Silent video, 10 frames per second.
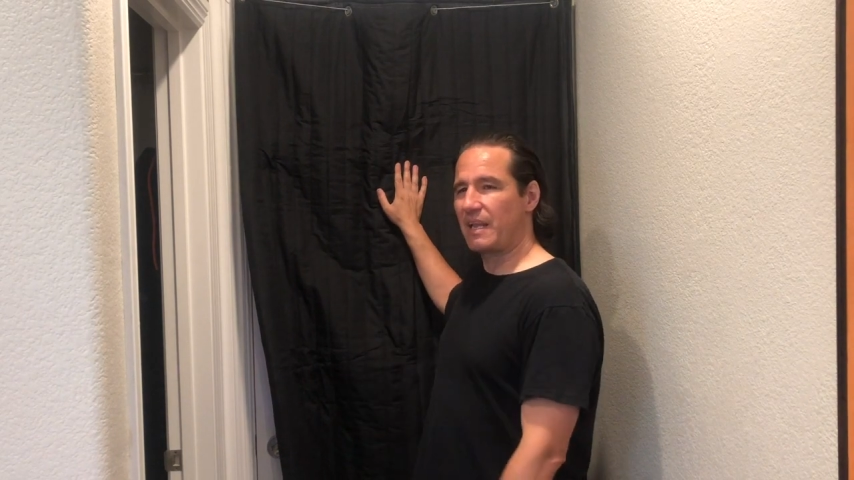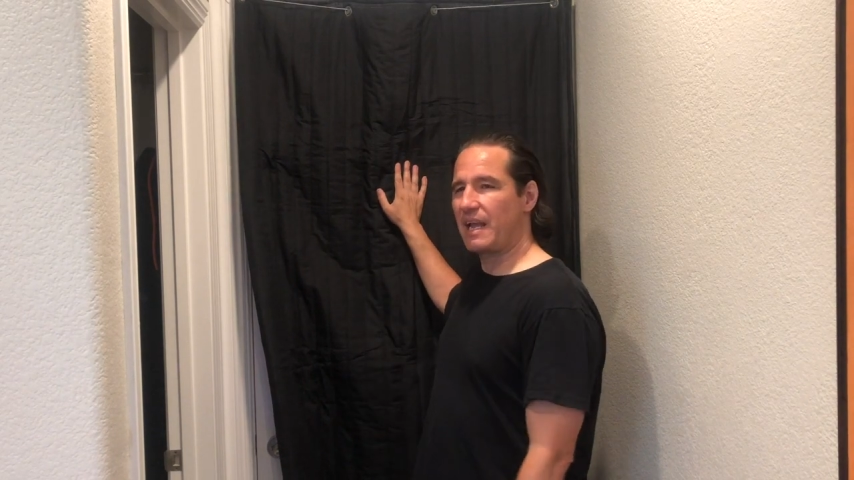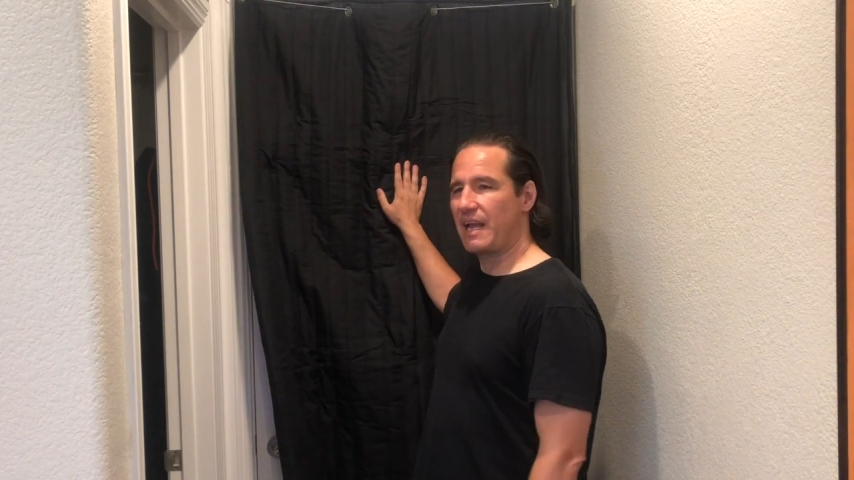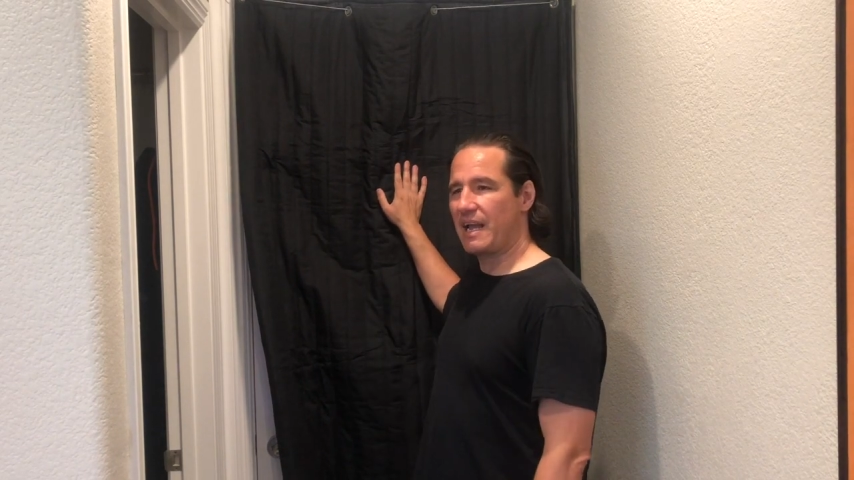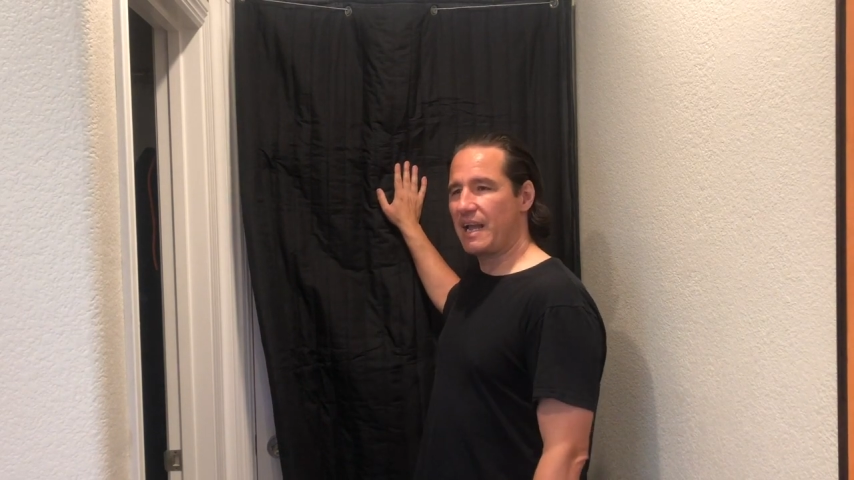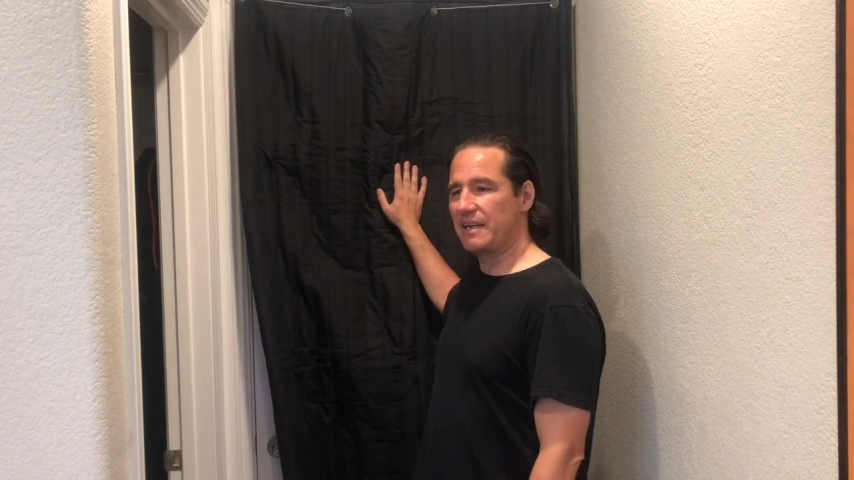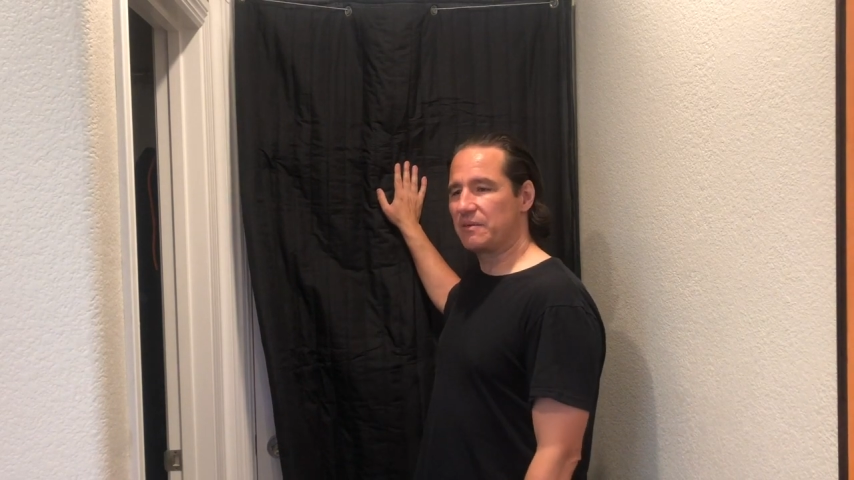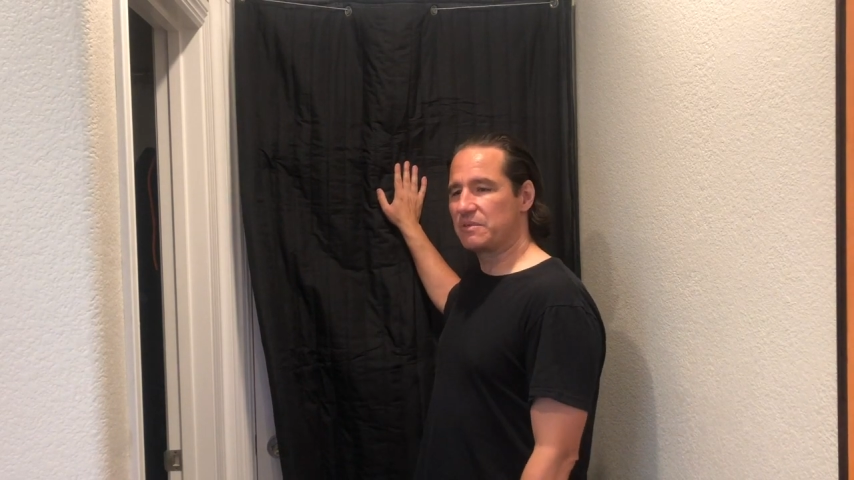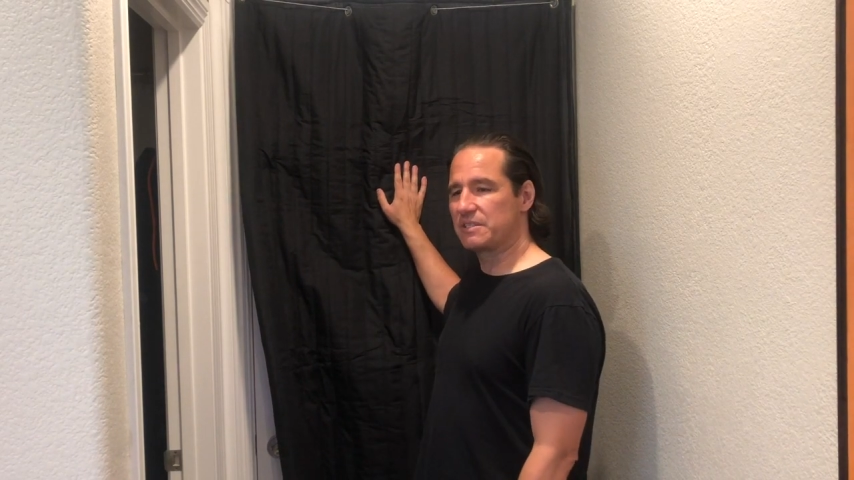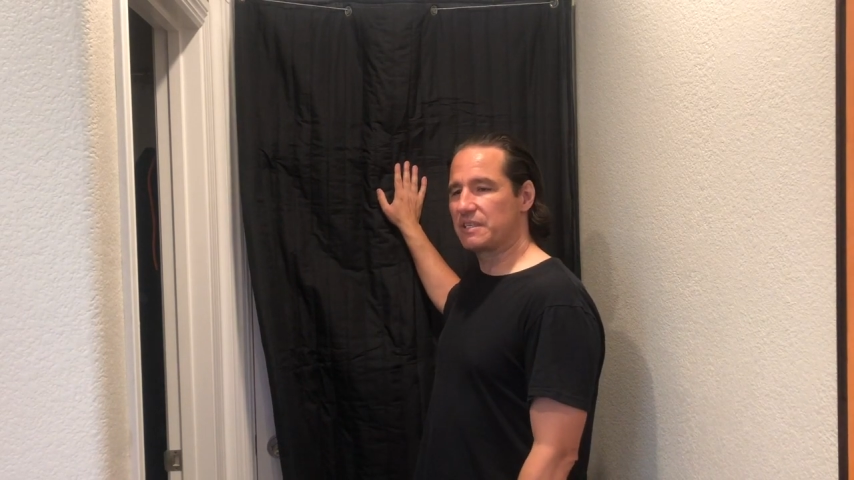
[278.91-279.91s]
and
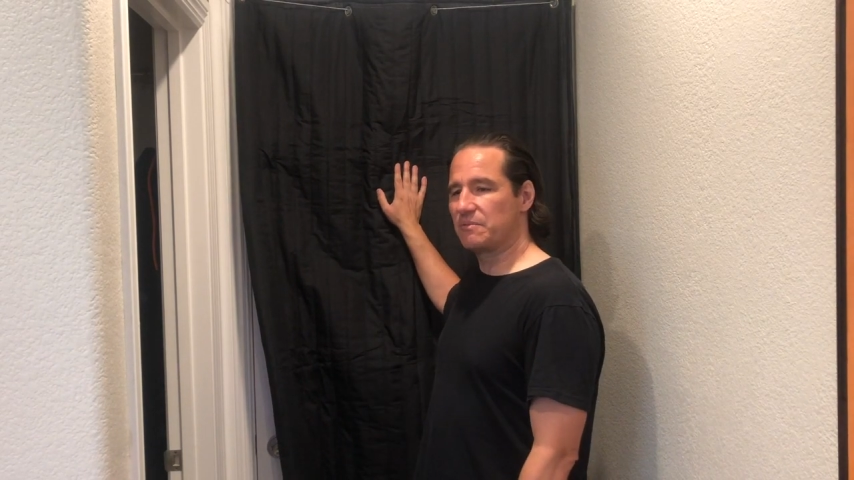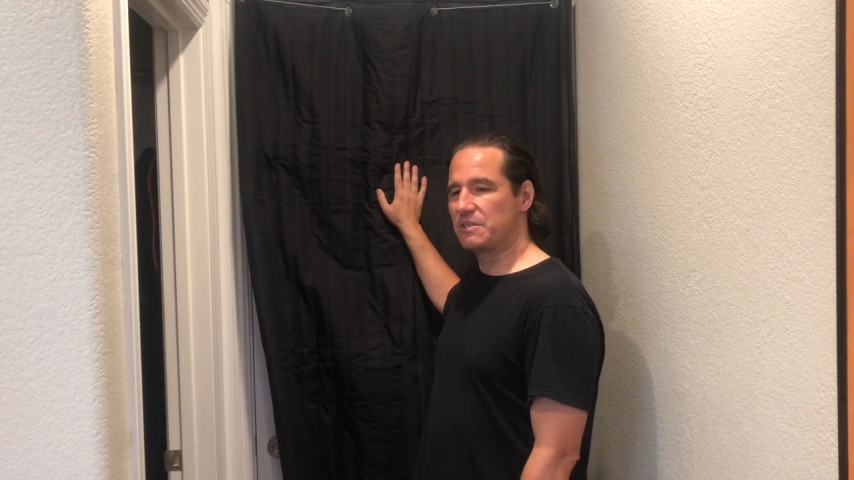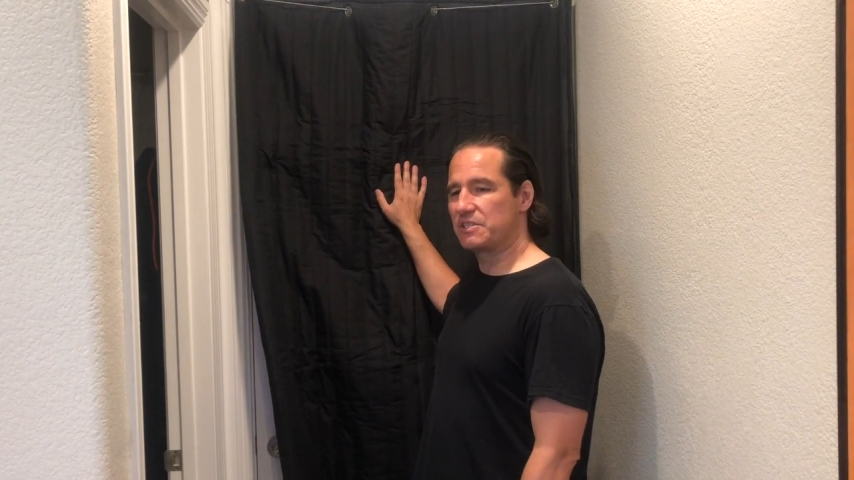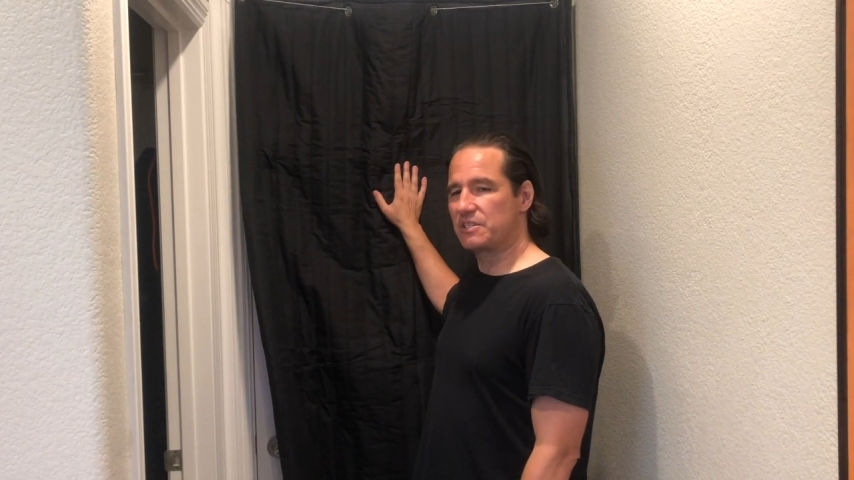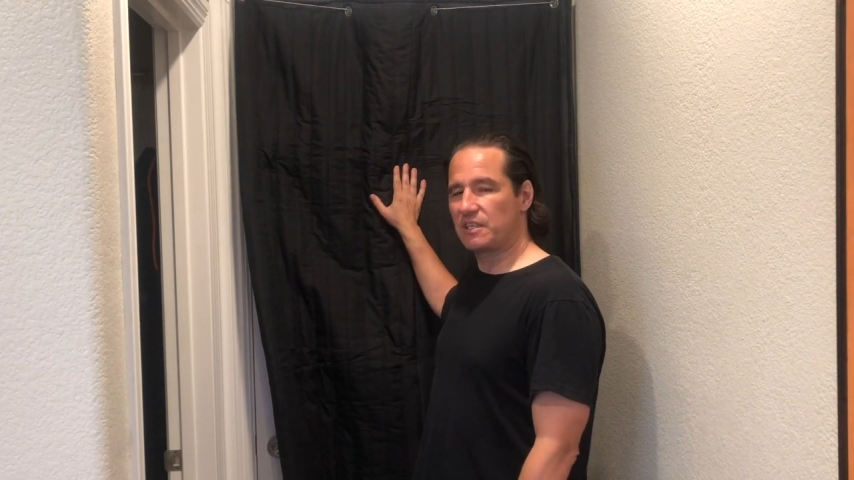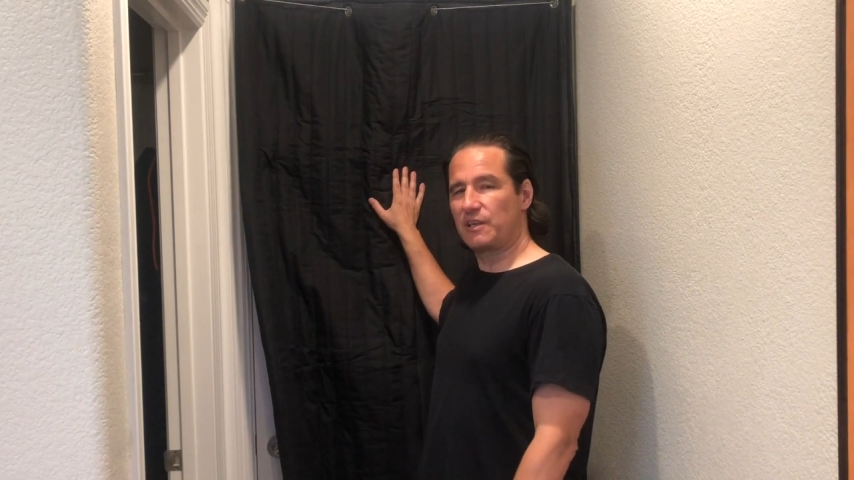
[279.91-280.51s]
it was just a